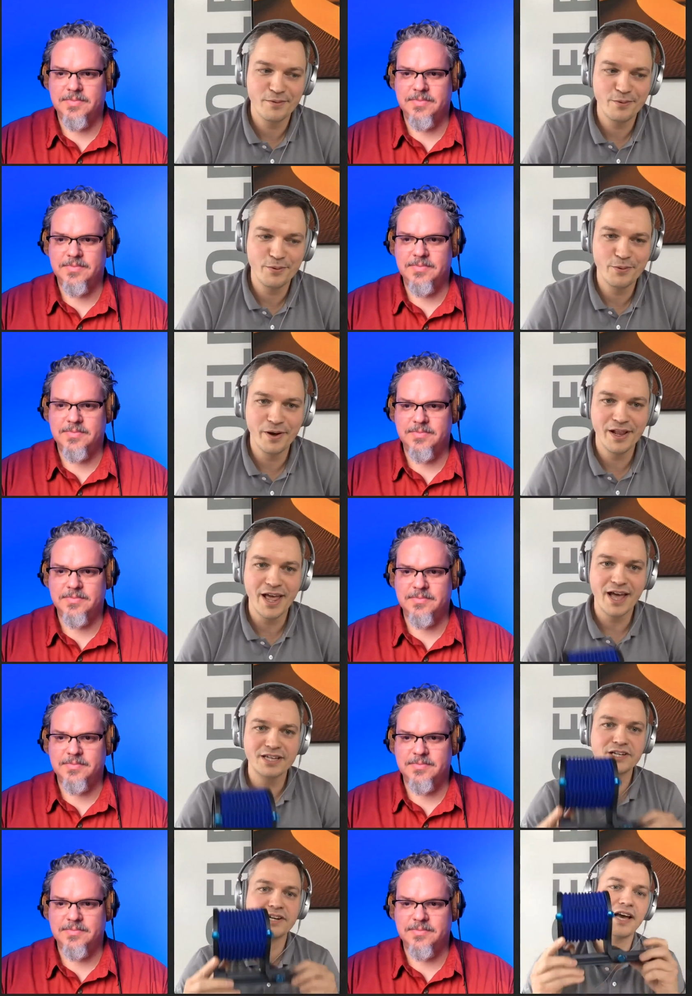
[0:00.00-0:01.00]
Speaker 1: Um,
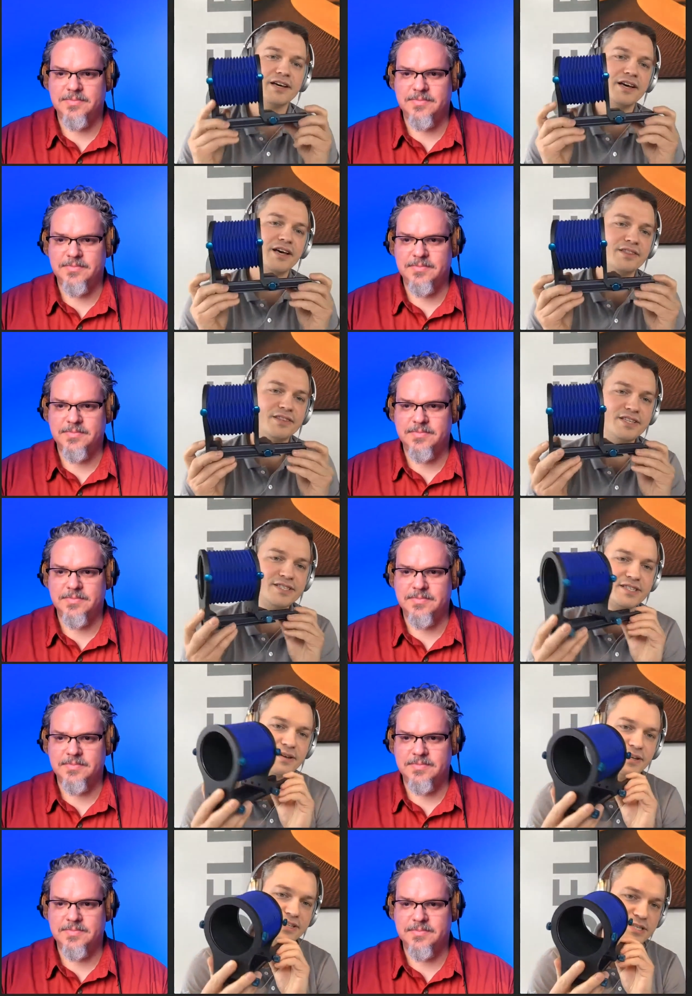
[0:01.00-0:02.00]
well,
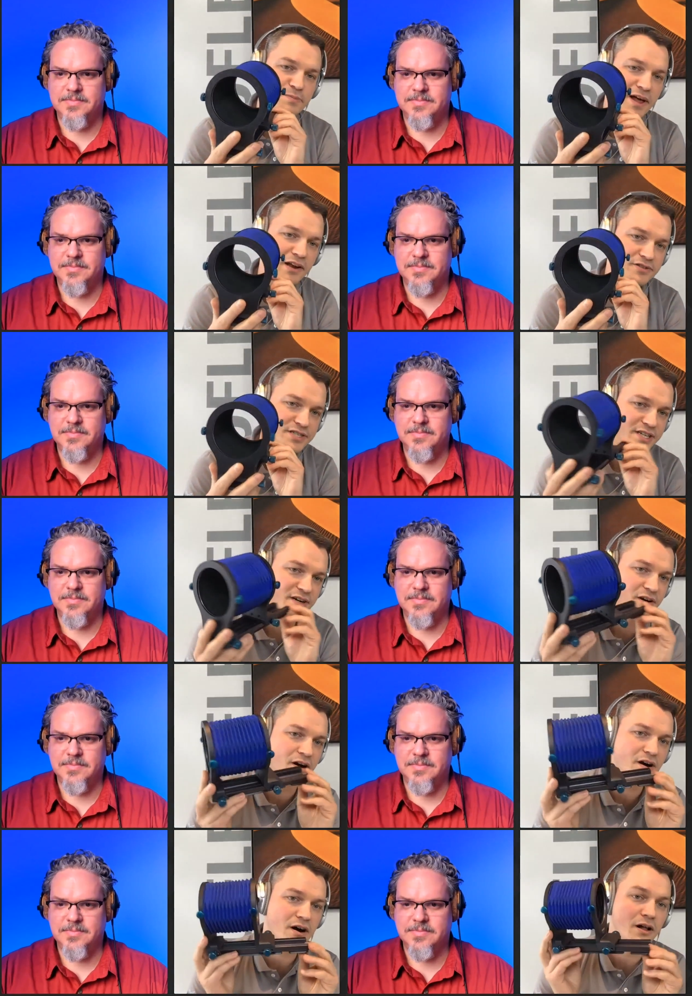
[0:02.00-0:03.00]
actually, uh, these
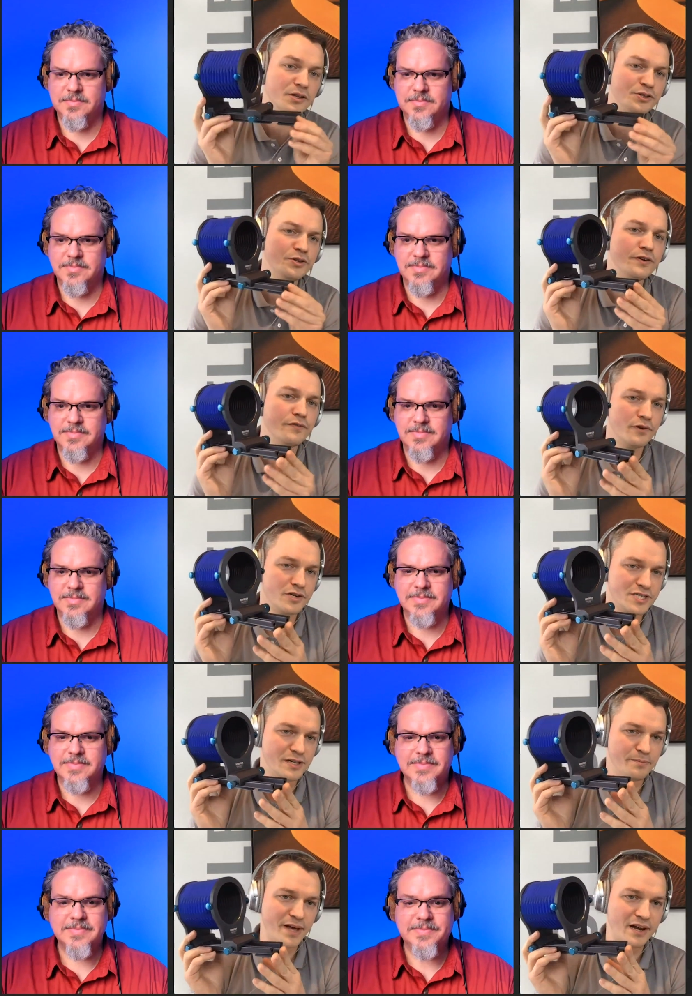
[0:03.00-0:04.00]
these bellows here are
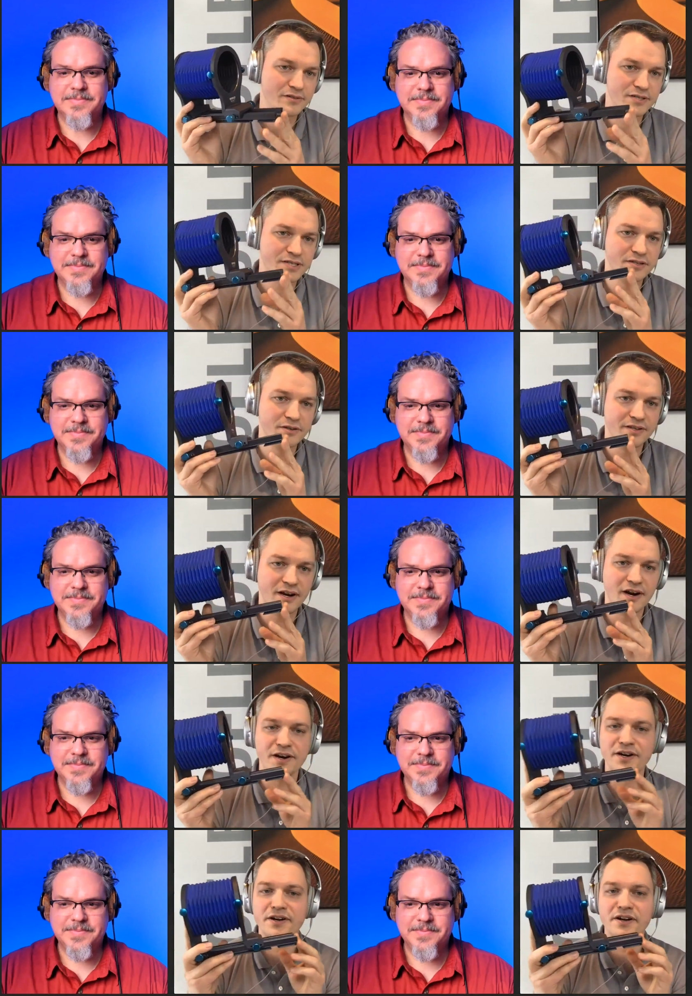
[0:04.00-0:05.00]
all universal
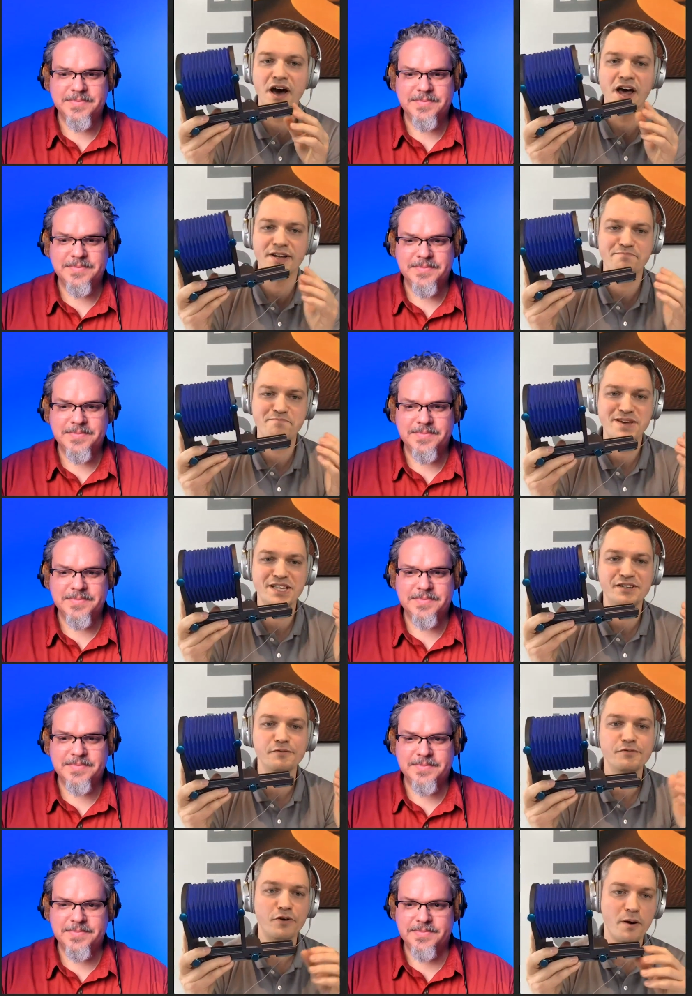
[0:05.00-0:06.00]
bellows, so they are
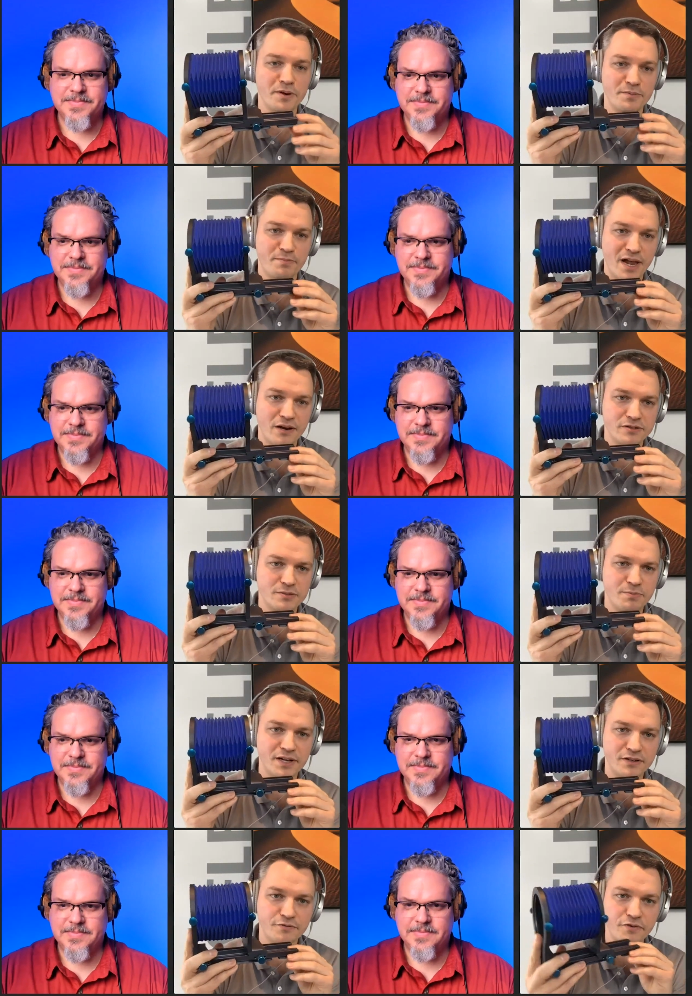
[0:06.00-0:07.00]
not medium
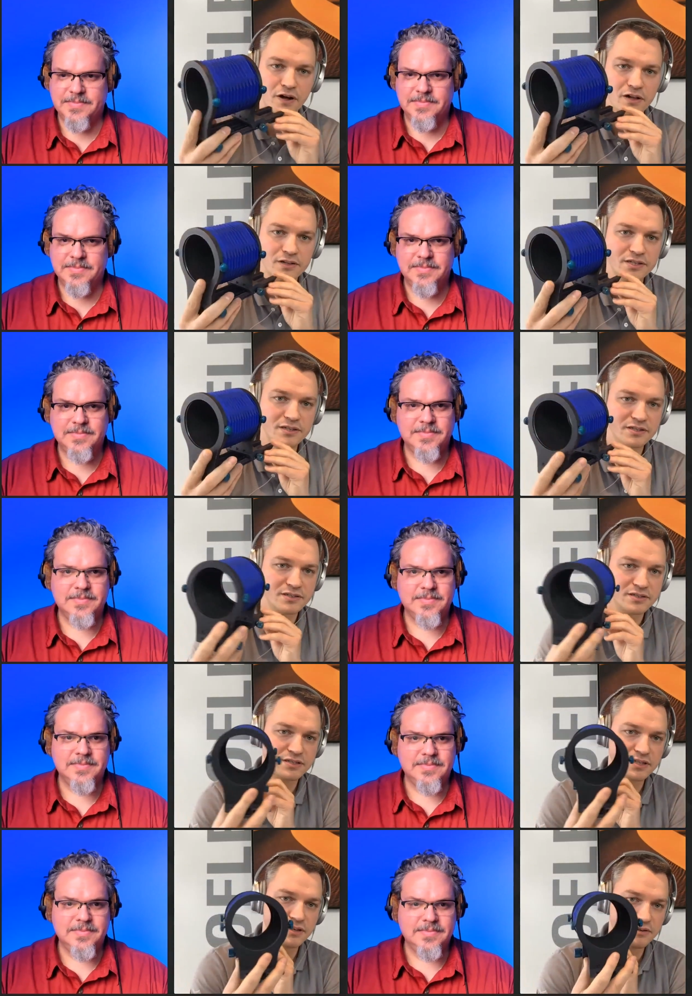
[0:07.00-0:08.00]
format bellows by
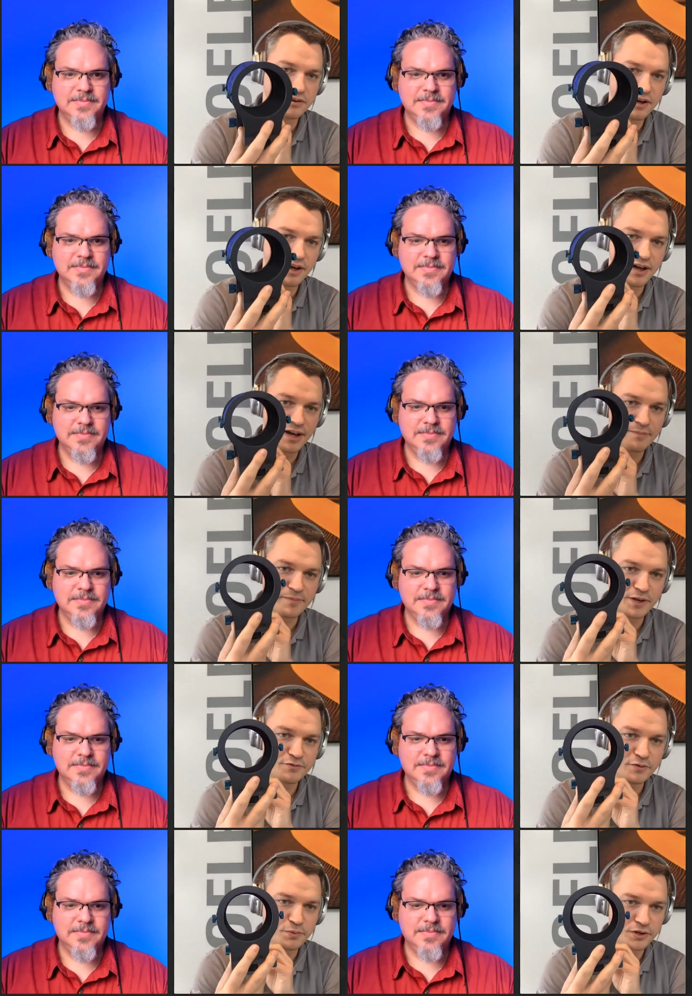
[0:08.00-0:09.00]
default.
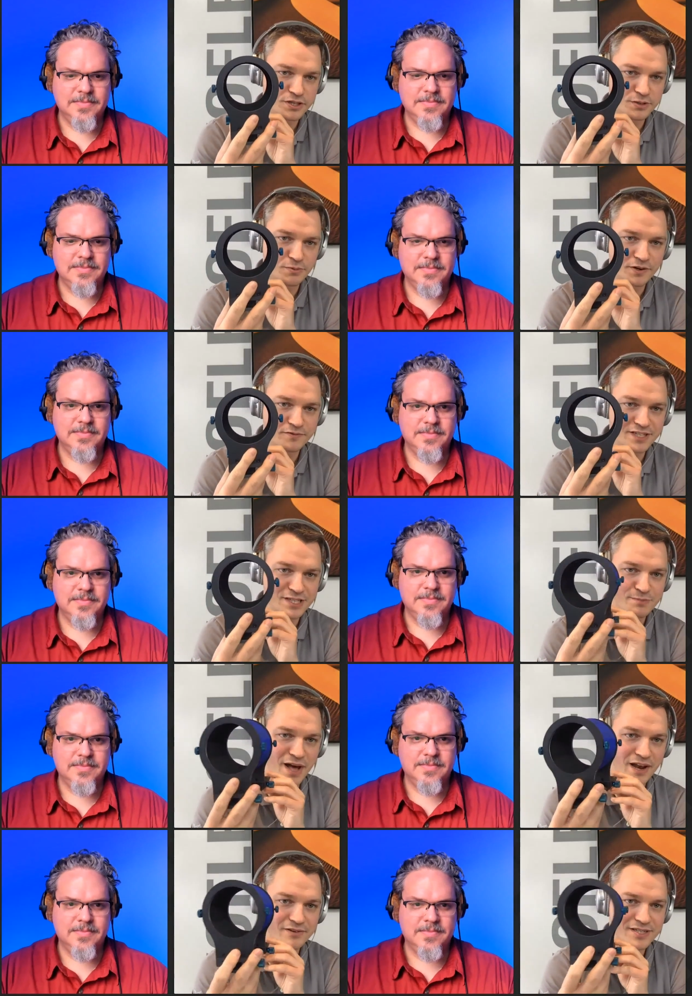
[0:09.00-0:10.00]
So um, if you
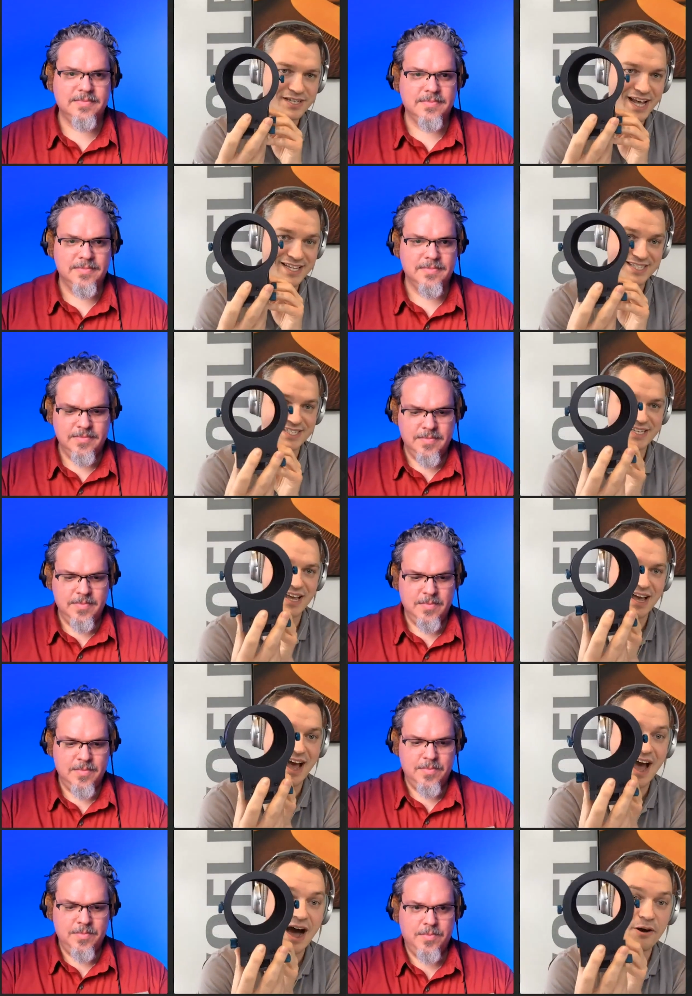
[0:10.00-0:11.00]
purchase one of these
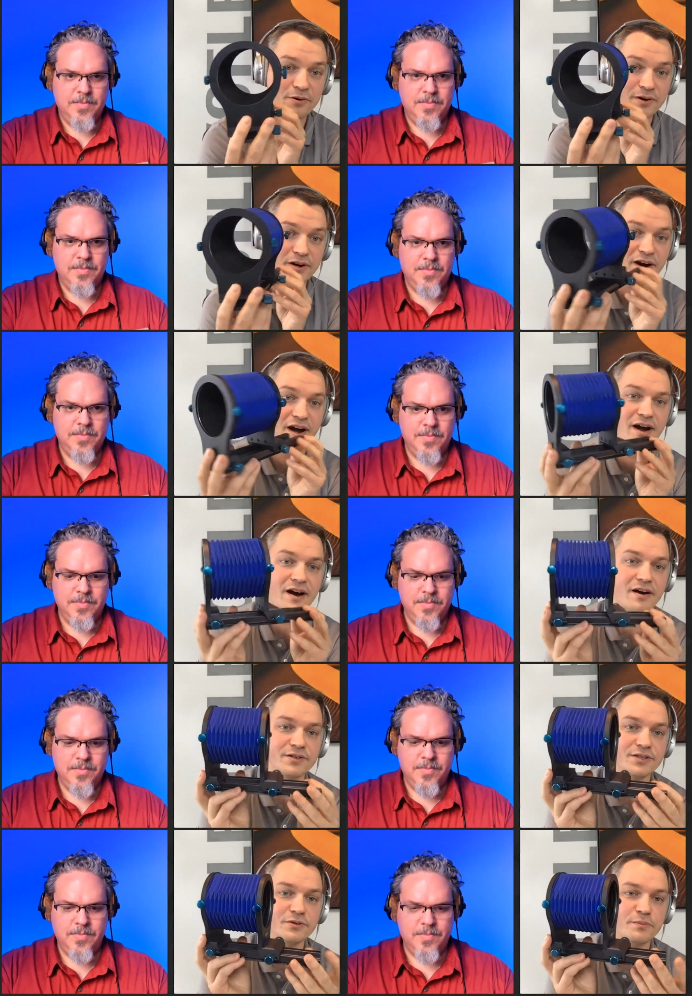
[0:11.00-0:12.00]
bellows, that's
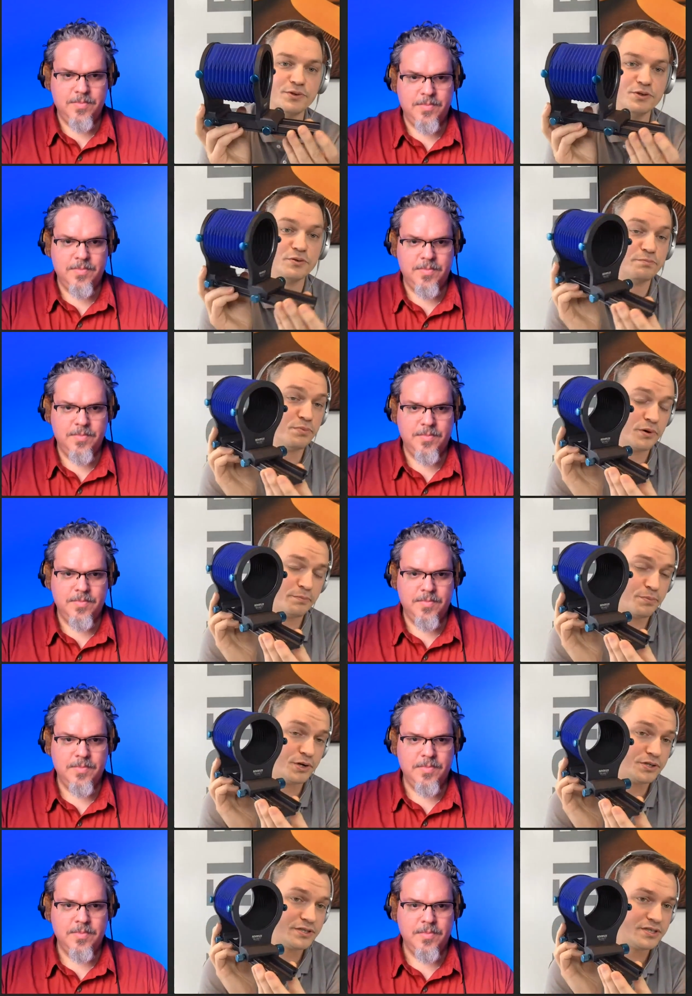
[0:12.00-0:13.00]
how how
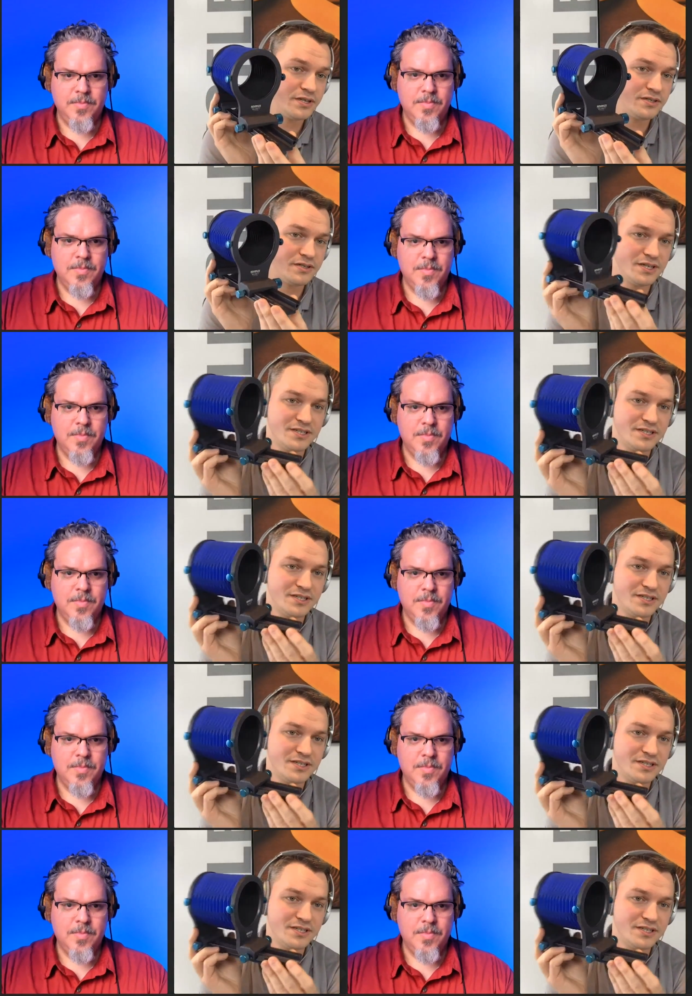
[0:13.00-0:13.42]
you you